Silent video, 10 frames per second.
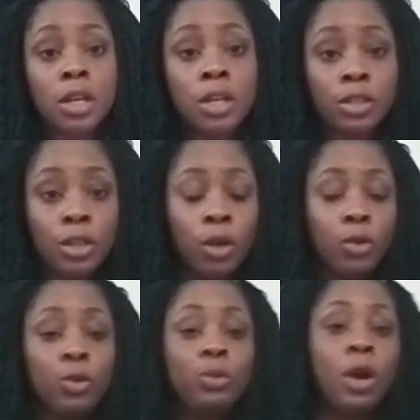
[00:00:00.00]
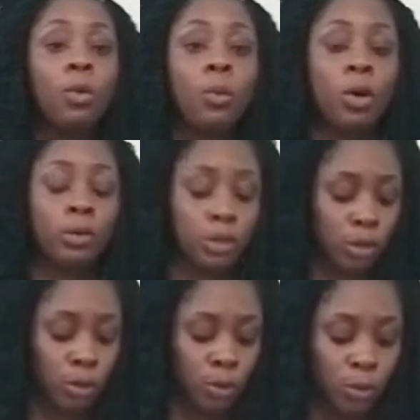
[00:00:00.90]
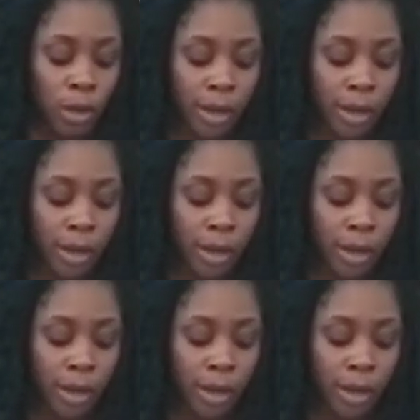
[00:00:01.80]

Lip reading: So you don't want to